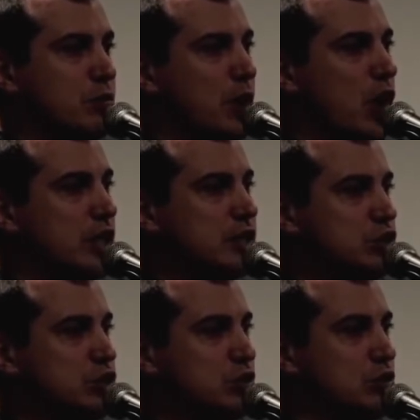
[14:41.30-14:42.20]
party
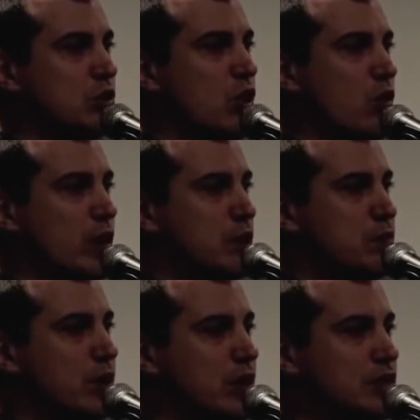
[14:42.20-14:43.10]
2 owing
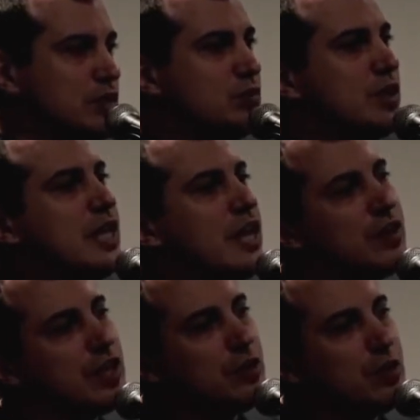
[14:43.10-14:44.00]
party 3, now
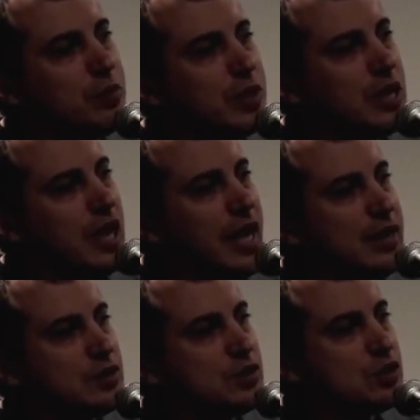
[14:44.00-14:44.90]
they owe a bit less.